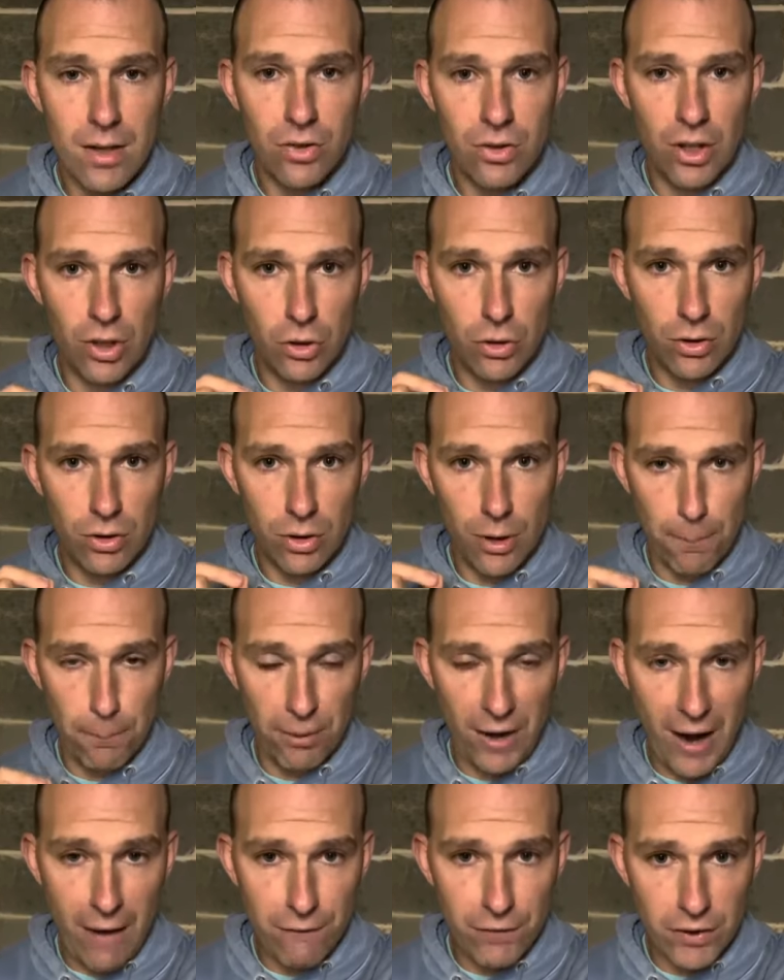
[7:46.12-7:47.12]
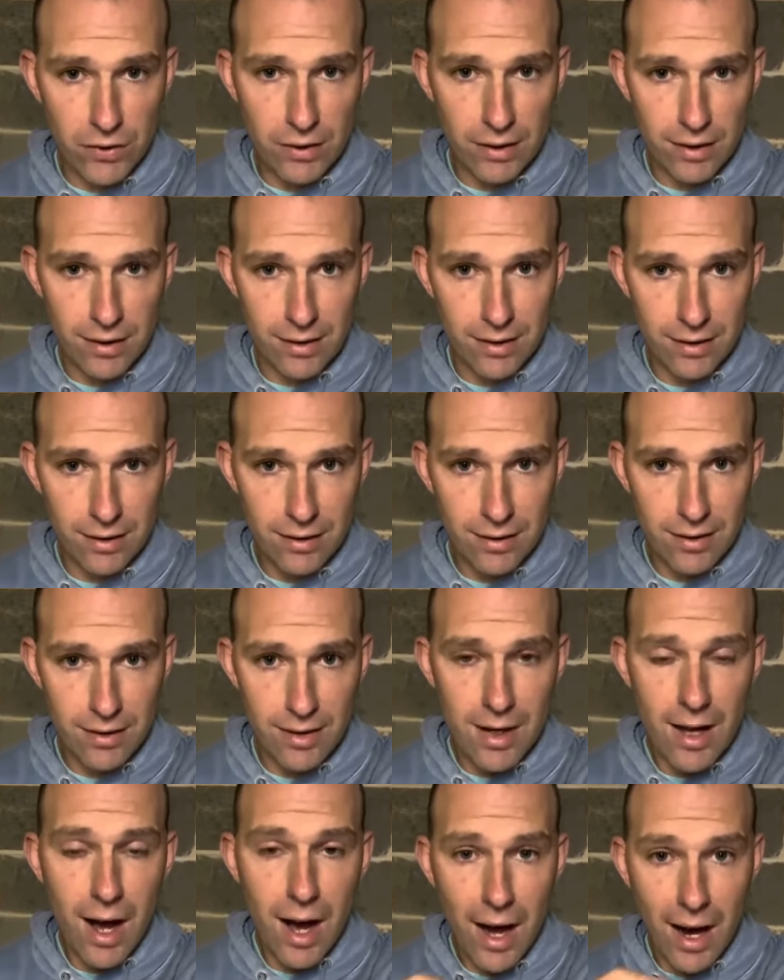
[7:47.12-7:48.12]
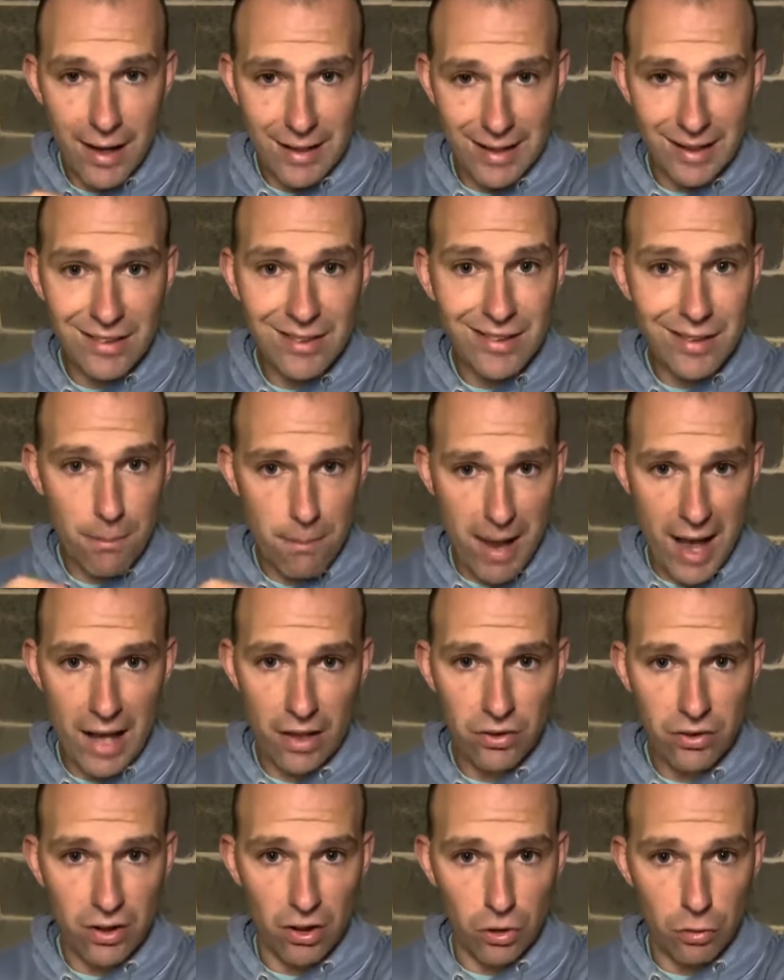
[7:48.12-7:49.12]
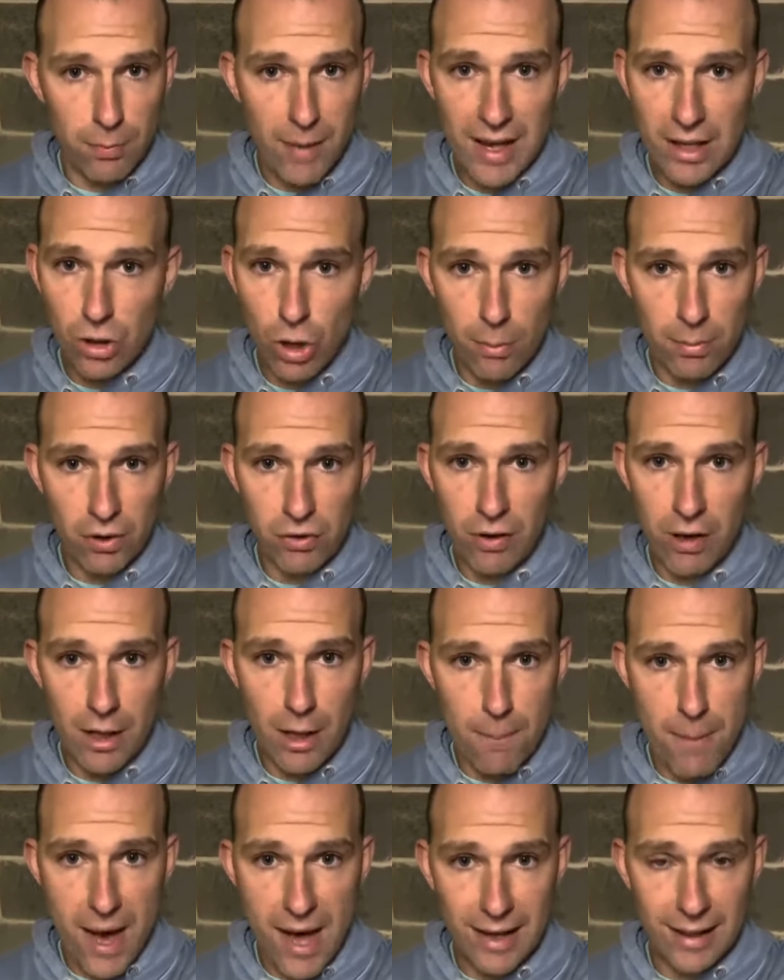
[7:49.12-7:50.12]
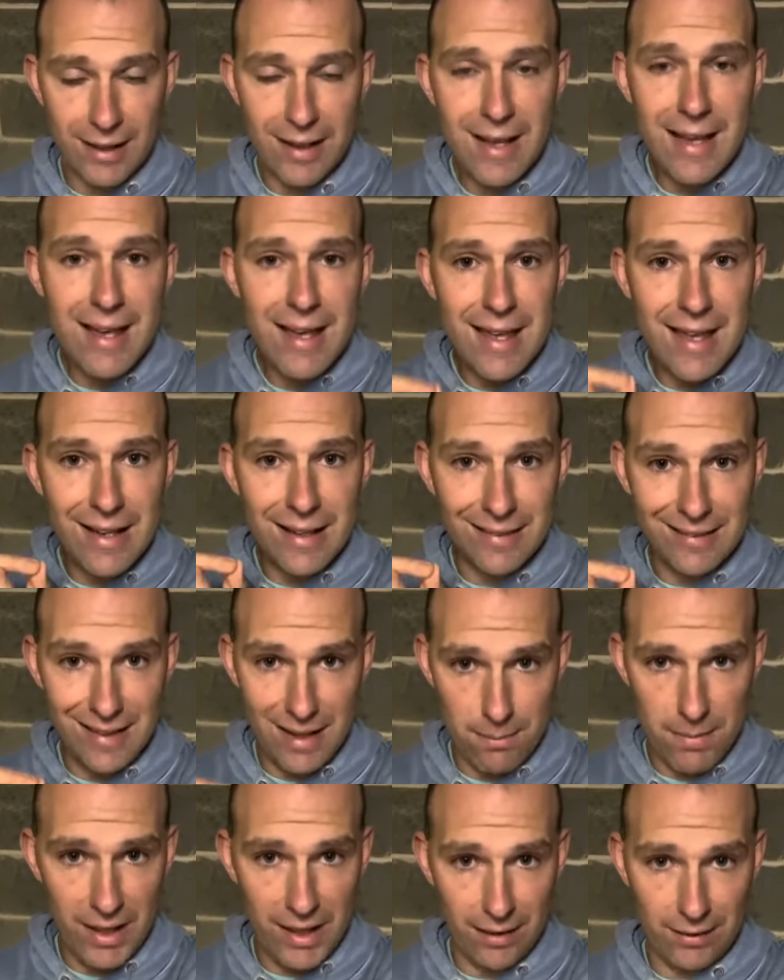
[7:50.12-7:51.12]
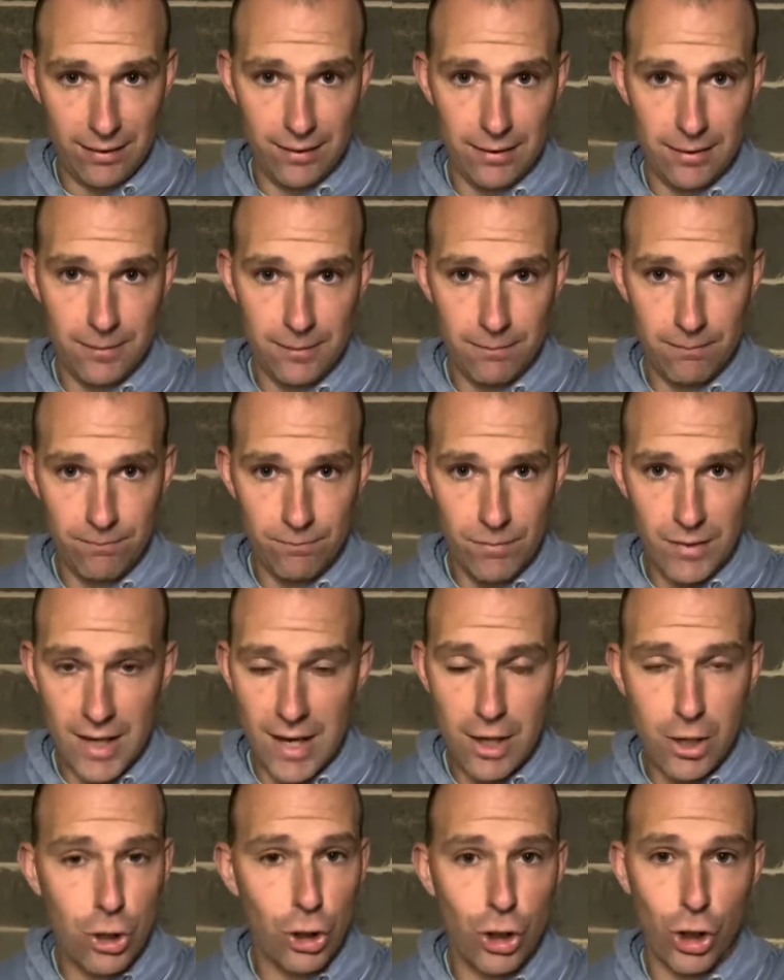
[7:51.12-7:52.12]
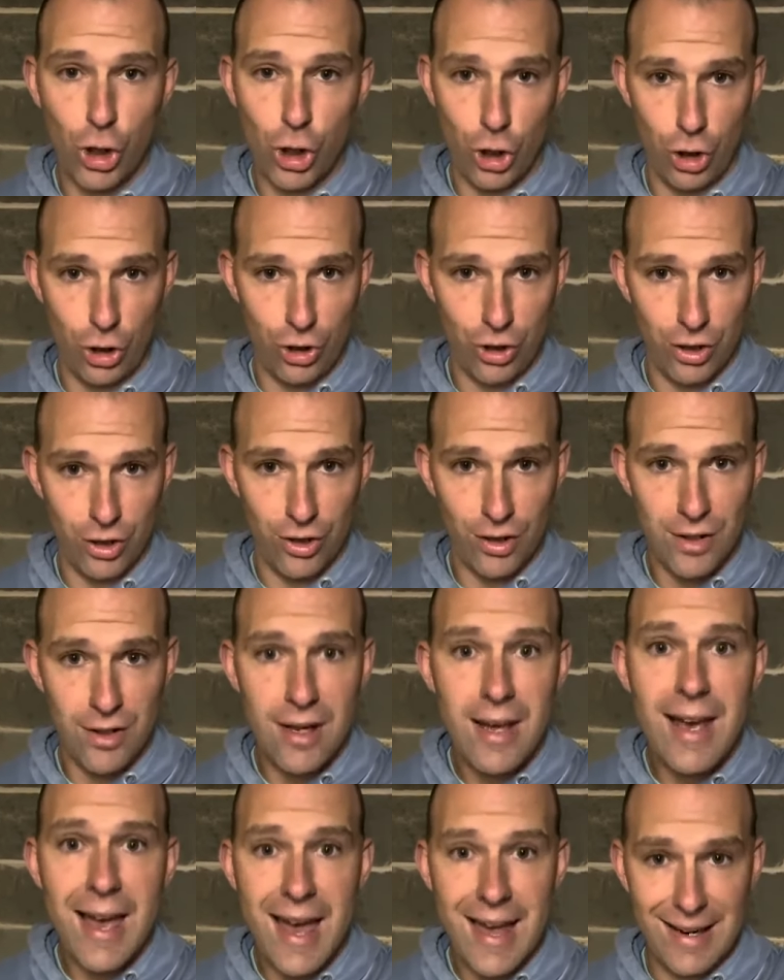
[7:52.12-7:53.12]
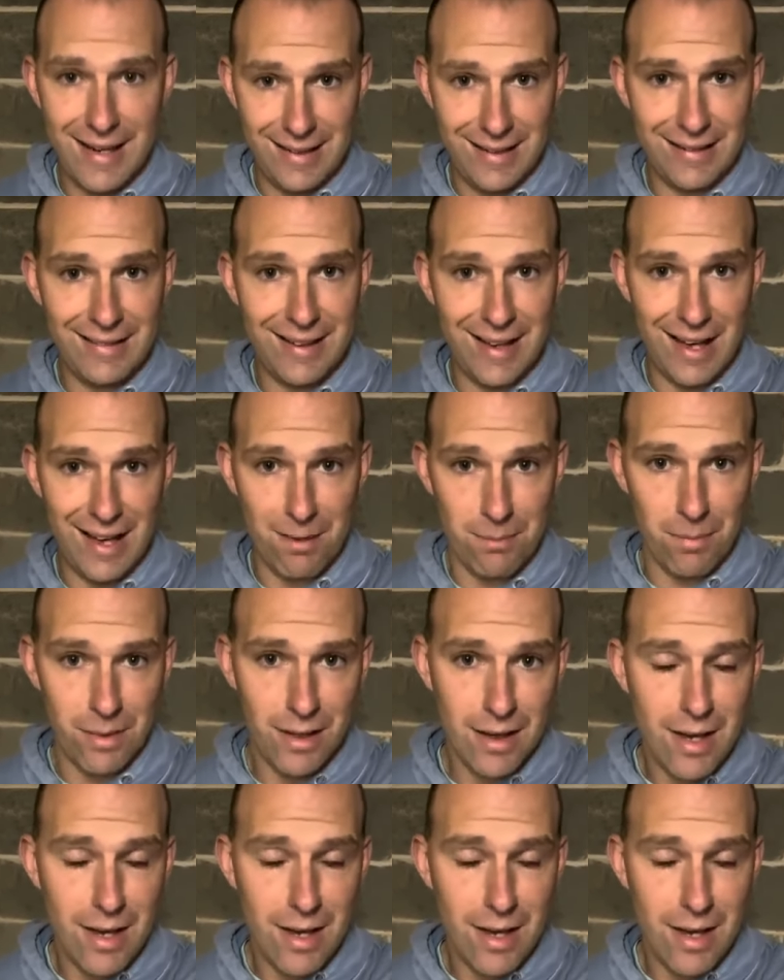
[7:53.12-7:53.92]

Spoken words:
The prophecy against Damascus, make no mistake about it, it is imminent. It could occur at any time.